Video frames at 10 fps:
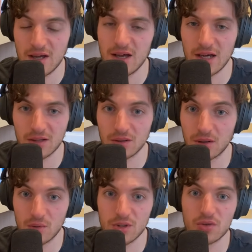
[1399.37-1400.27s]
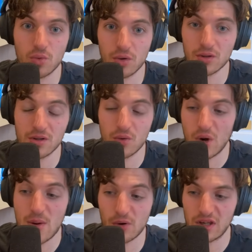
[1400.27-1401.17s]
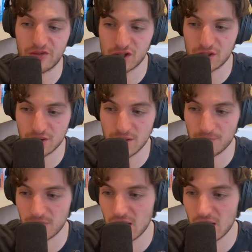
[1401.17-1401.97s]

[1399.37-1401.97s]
and allow me to work way more efficiently.